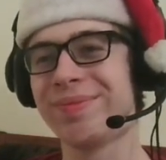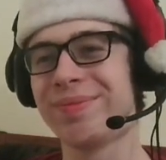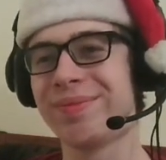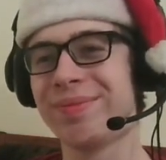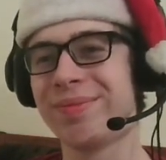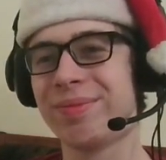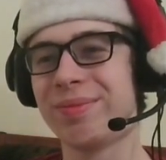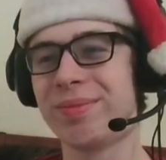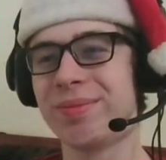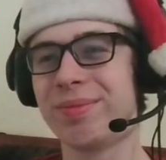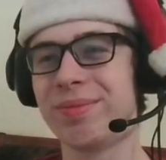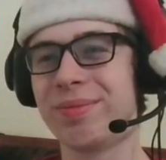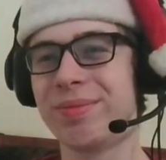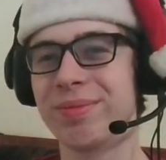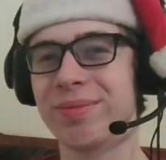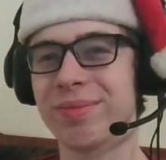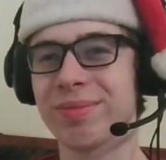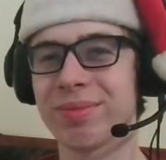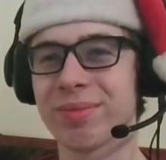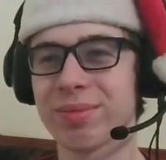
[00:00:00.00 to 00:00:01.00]

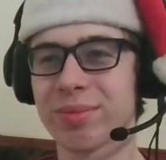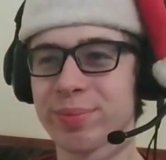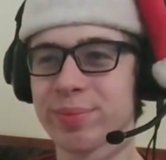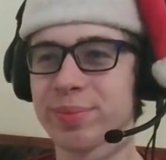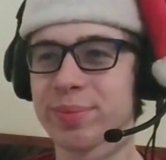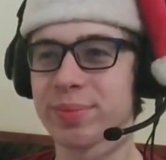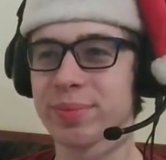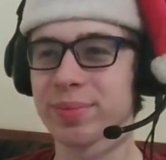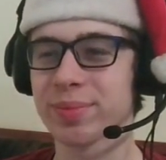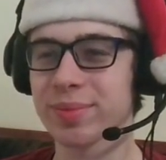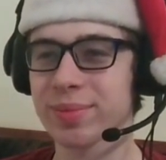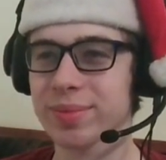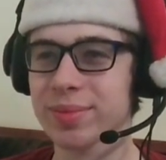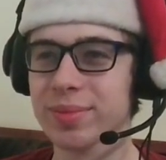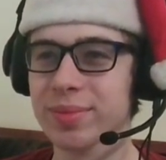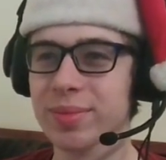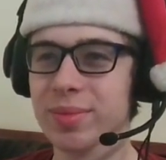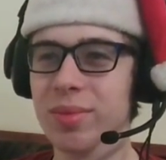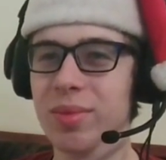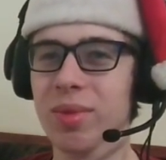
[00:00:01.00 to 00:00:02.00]

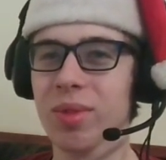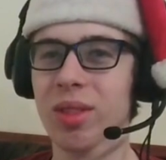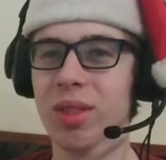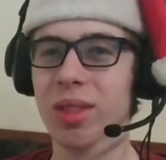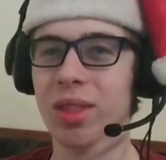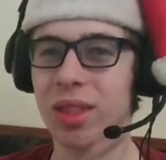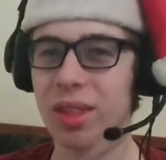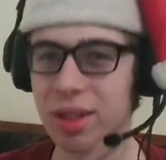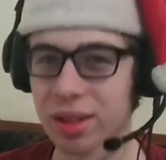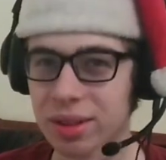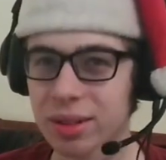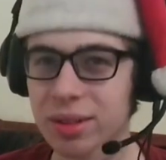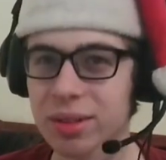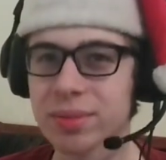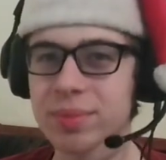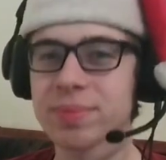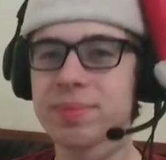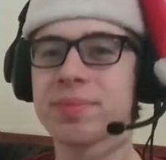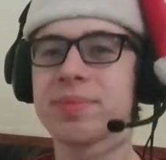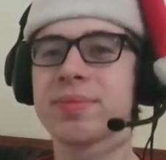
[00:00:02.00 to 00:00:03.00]

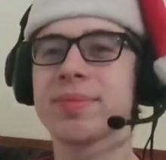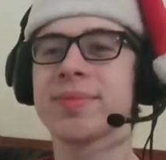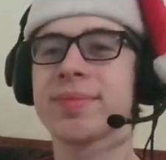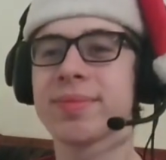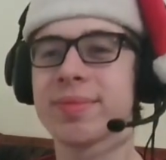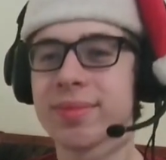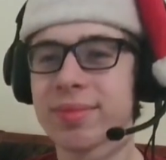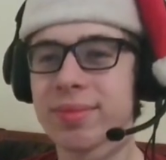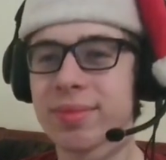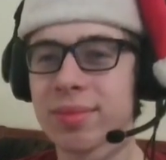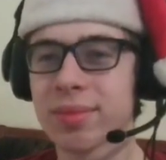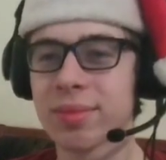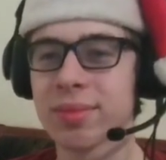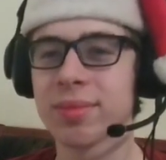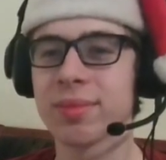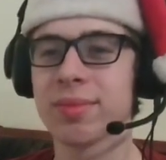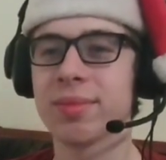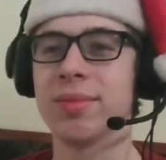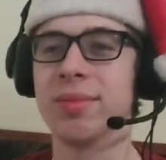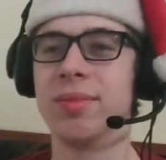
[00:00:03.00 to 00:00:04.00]

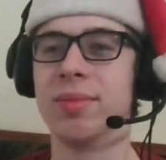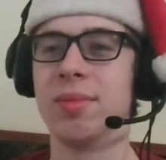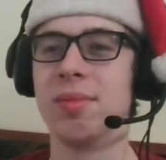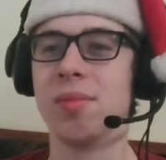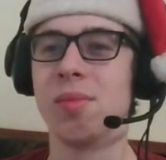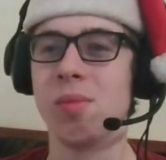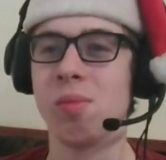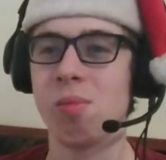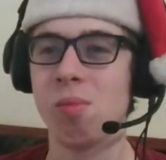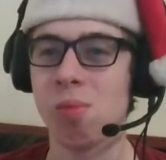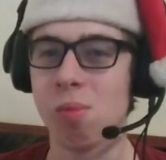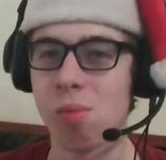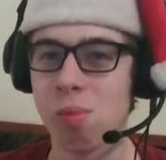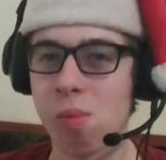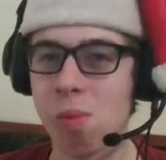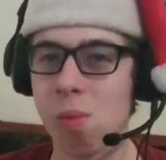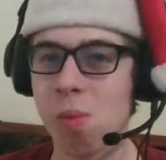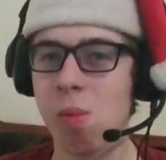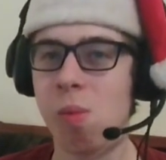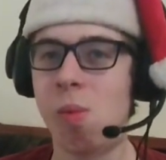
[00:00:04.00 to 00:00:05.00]

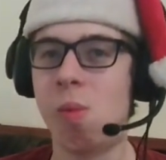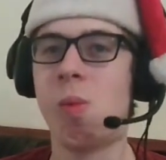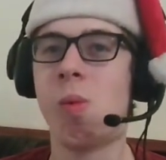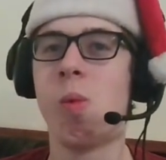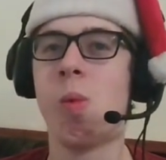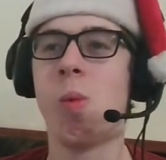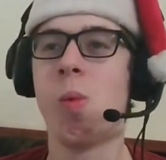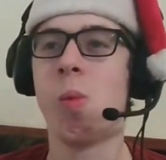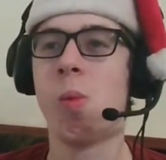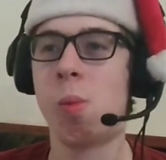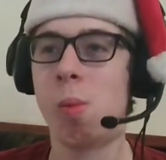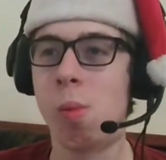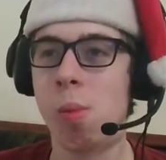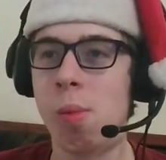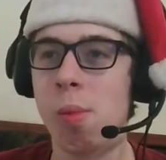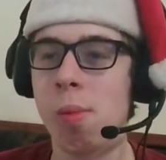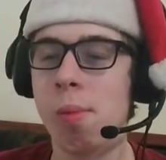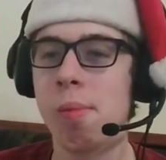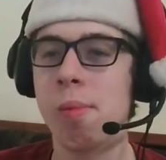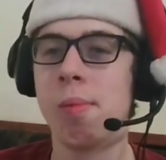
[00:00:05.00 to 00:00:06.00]

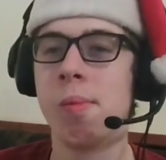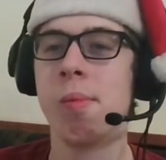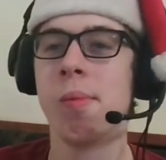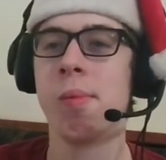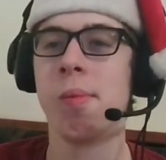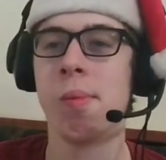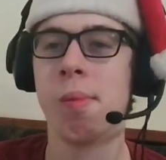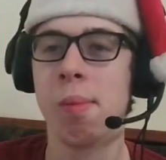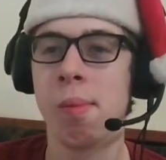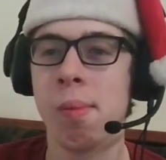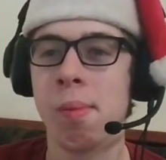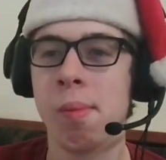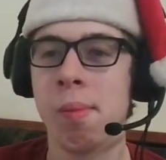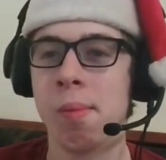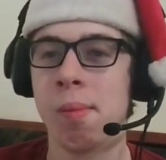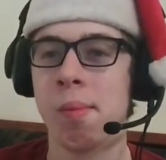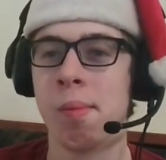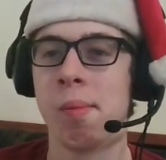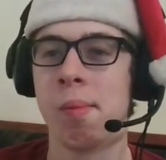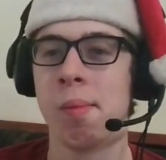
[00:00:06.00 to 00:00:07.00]

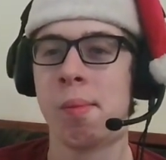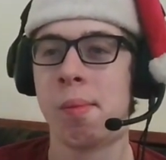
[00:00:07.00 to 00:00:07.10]
Nothing is said.